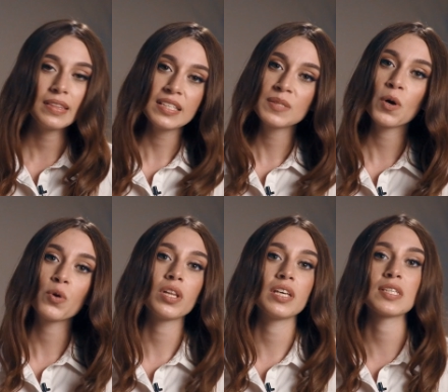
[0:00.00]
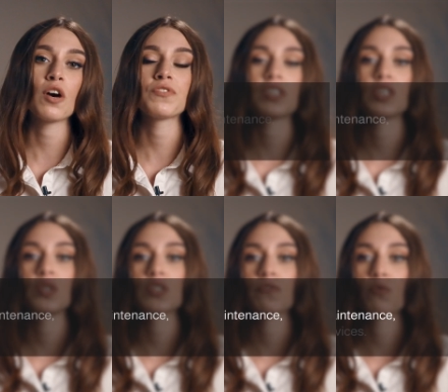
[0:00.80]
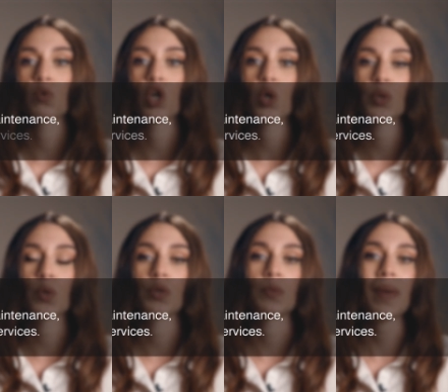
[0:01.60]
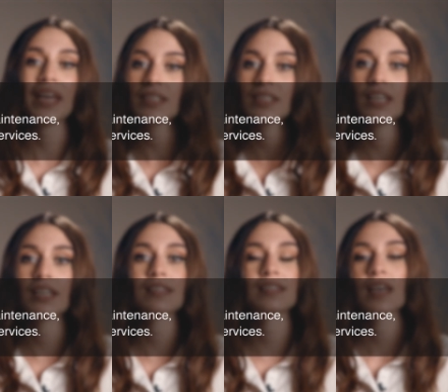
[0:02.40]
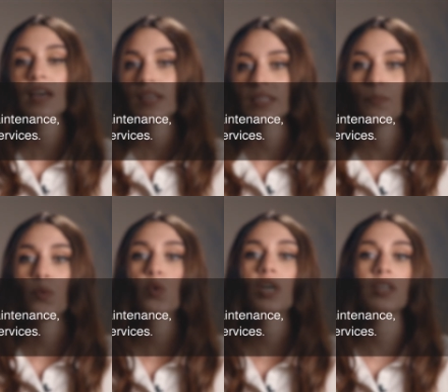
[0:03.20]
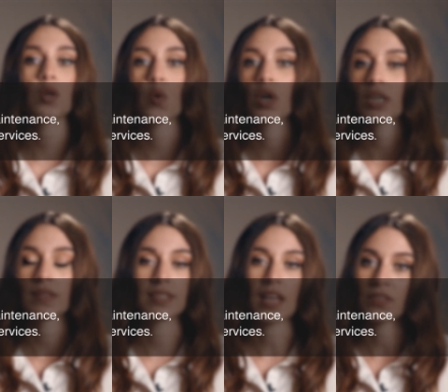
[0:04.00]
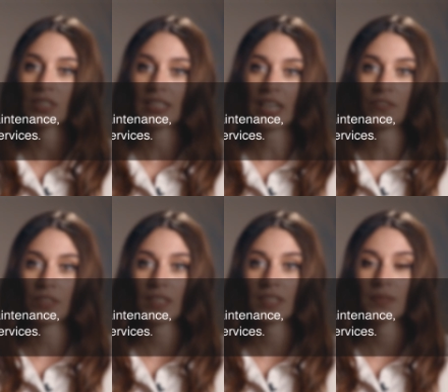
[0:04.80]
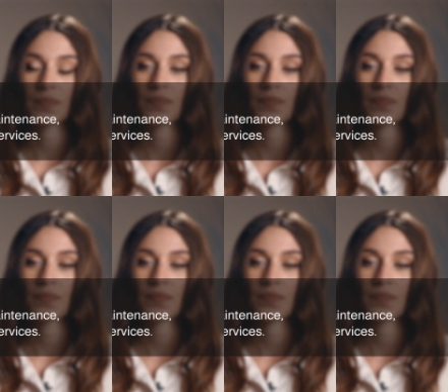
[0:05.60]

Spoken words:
This model is often used for ongoing maintenance, support, or consulting services.